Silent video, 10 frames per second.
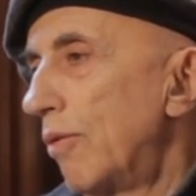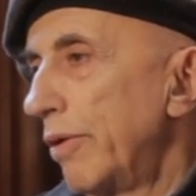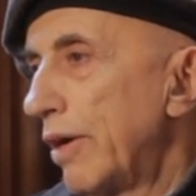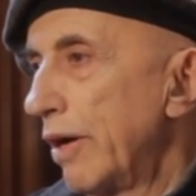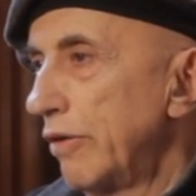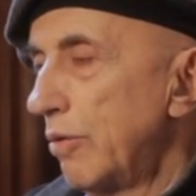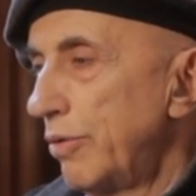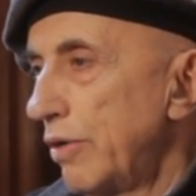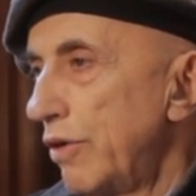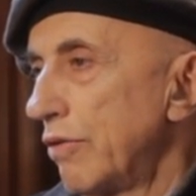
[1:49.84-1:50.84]
Copenhagen
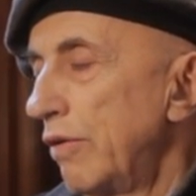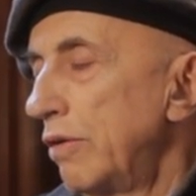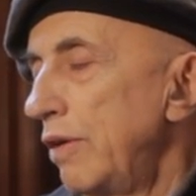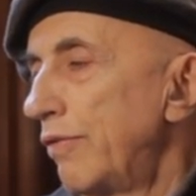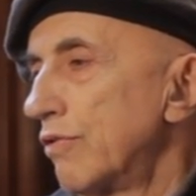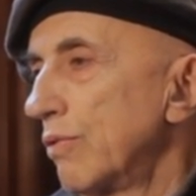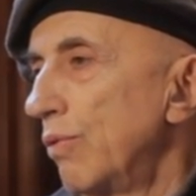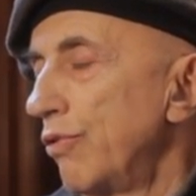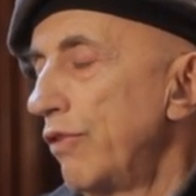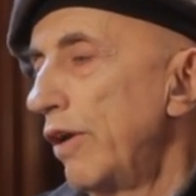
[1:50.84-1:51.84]
interpretation, there are different
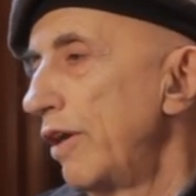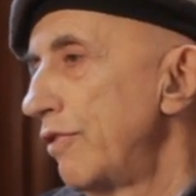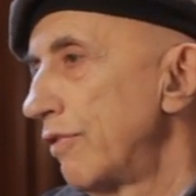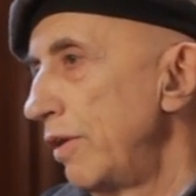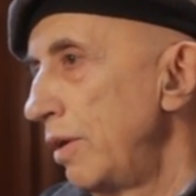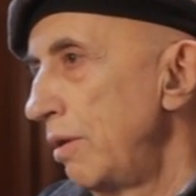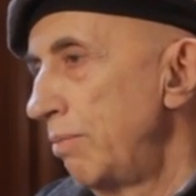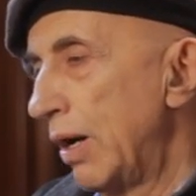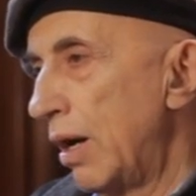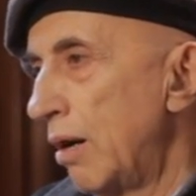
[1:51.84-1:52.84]
schools. There is the
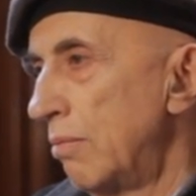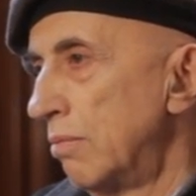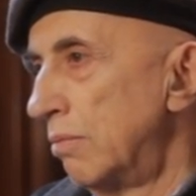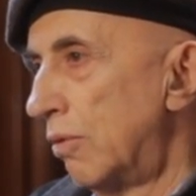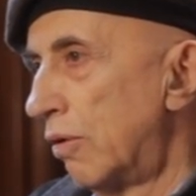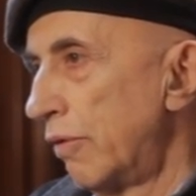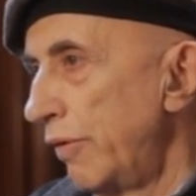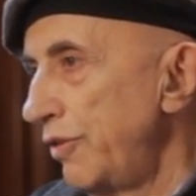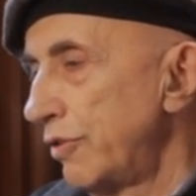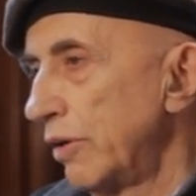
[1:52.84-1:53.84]
um, more
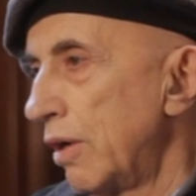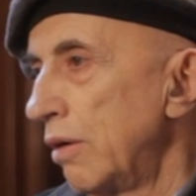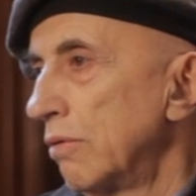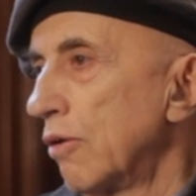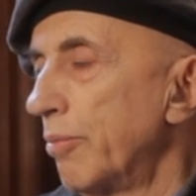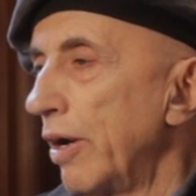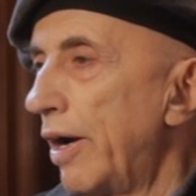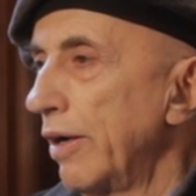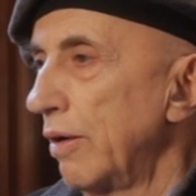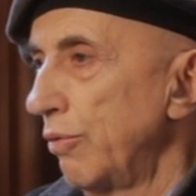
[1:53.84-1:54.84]
original
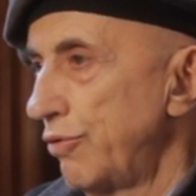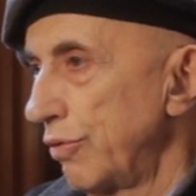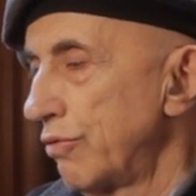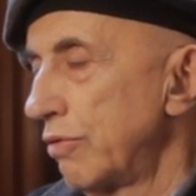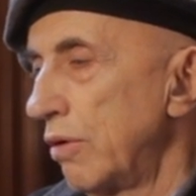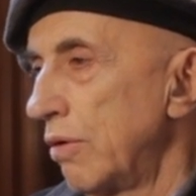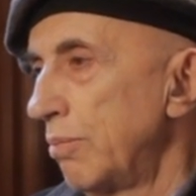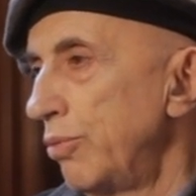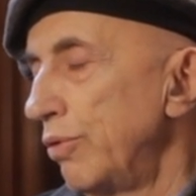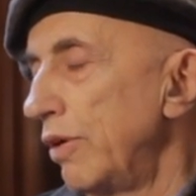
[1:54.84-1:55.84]
Copenhagen, which was uh,
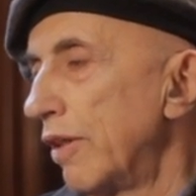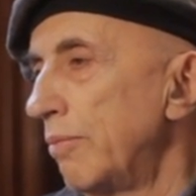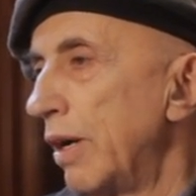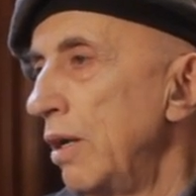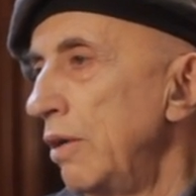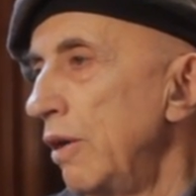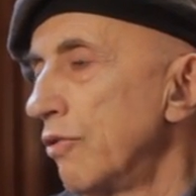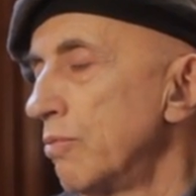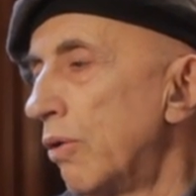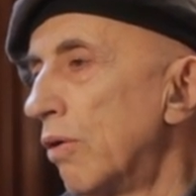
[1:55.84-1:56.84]
put together by
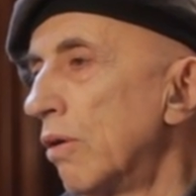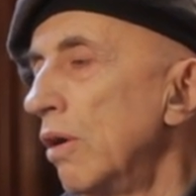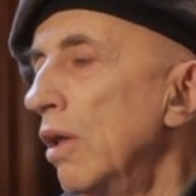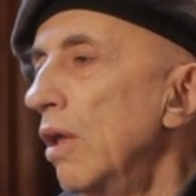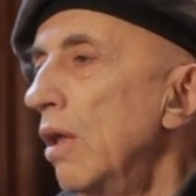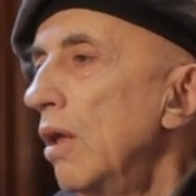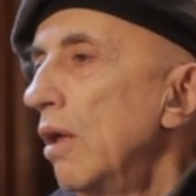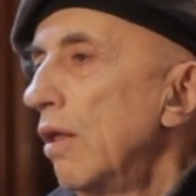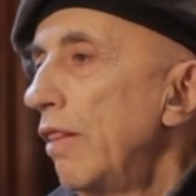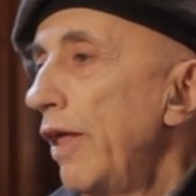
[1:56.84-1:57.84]
Niels Bohr,
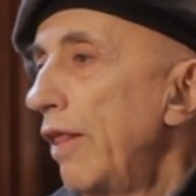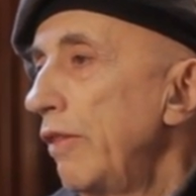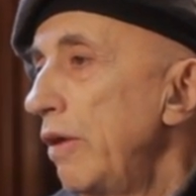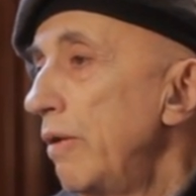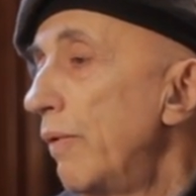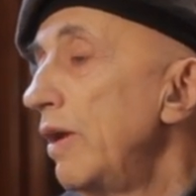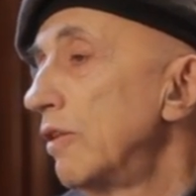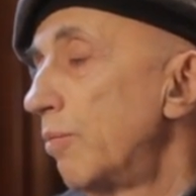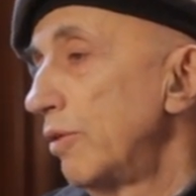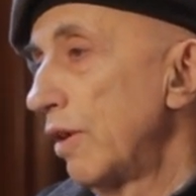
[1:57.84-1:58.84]
then the
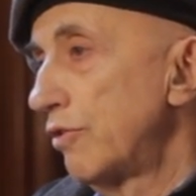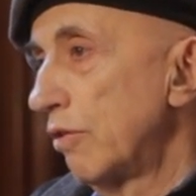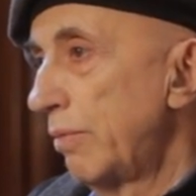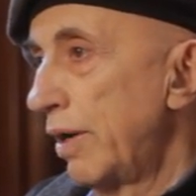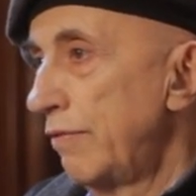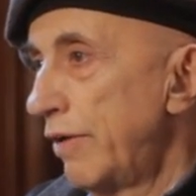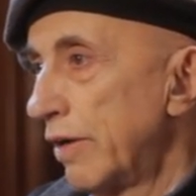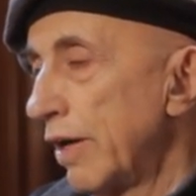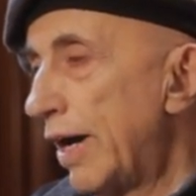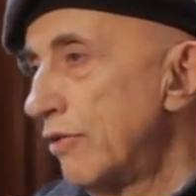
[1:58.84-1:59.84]
reinterpretation by
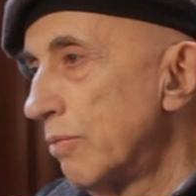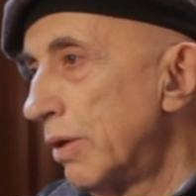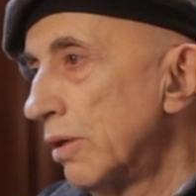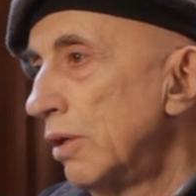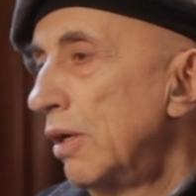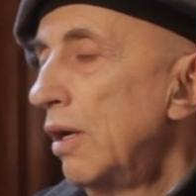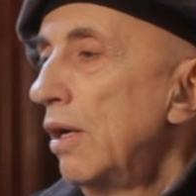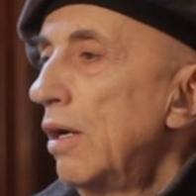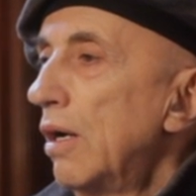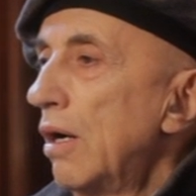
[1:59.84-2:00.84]
Werner Heisenberg.
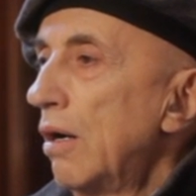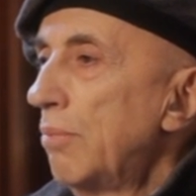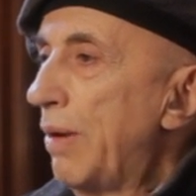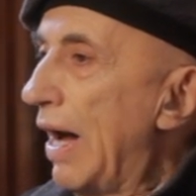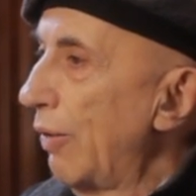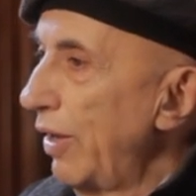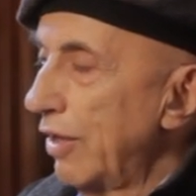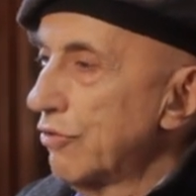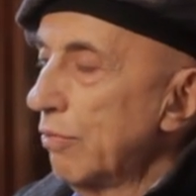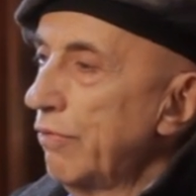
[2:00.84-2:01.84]
Uh, Pauli
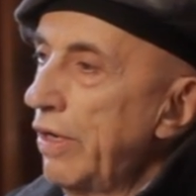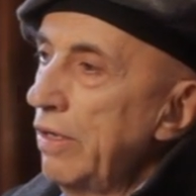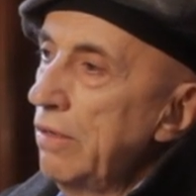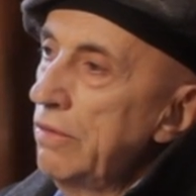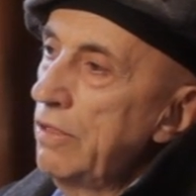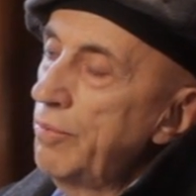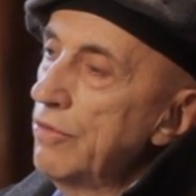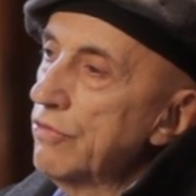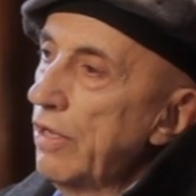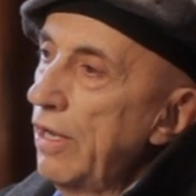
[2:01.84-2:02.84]
had some very deep
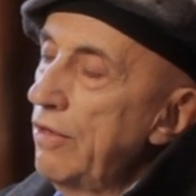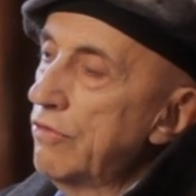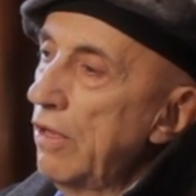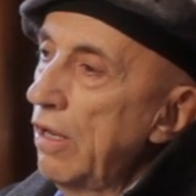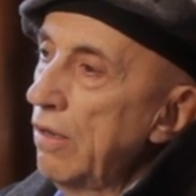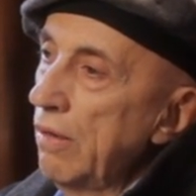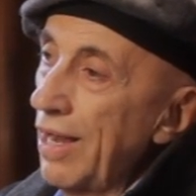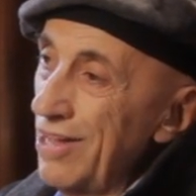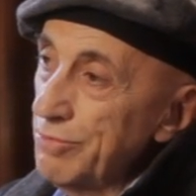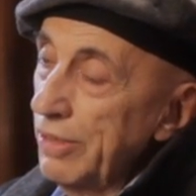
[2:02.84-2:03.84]
insights, and
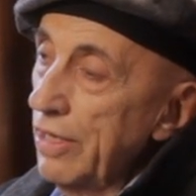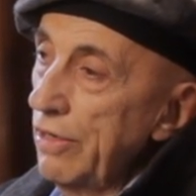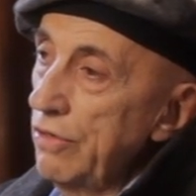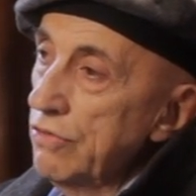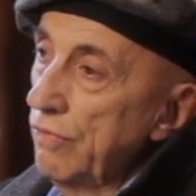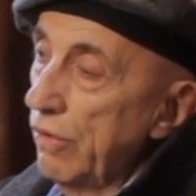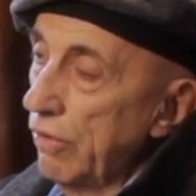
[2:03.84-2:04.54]
last but not least, von